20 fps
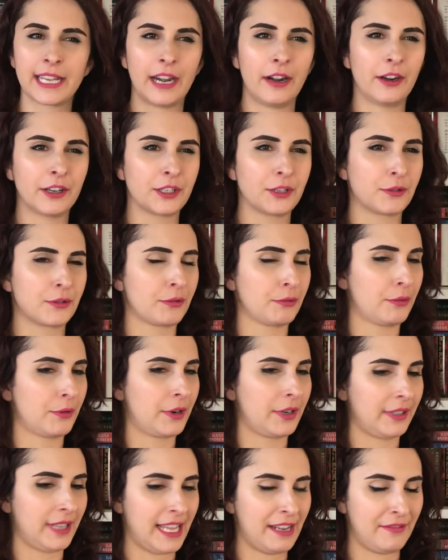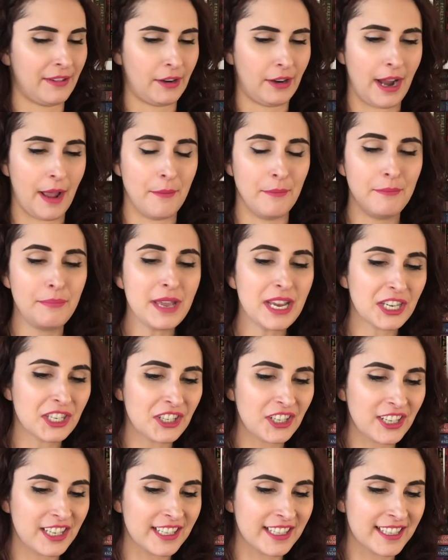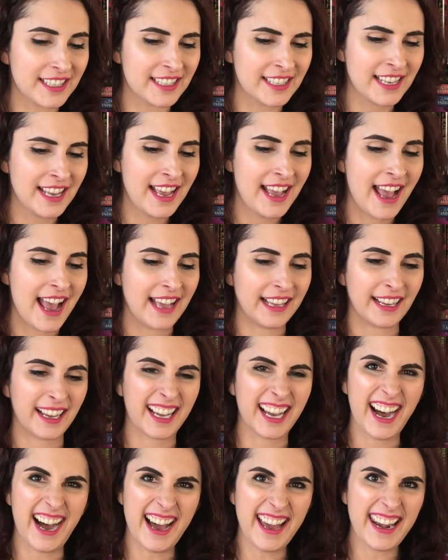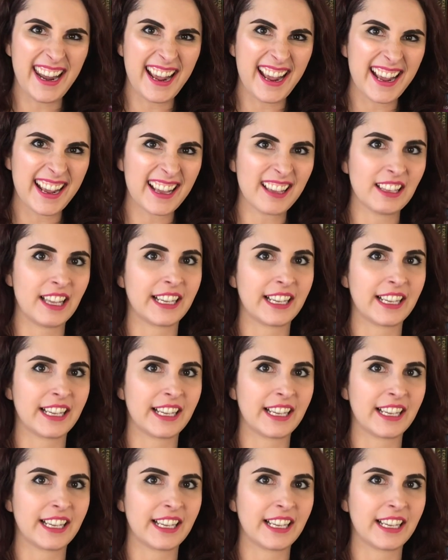Characters who were like very ambitious and cunning.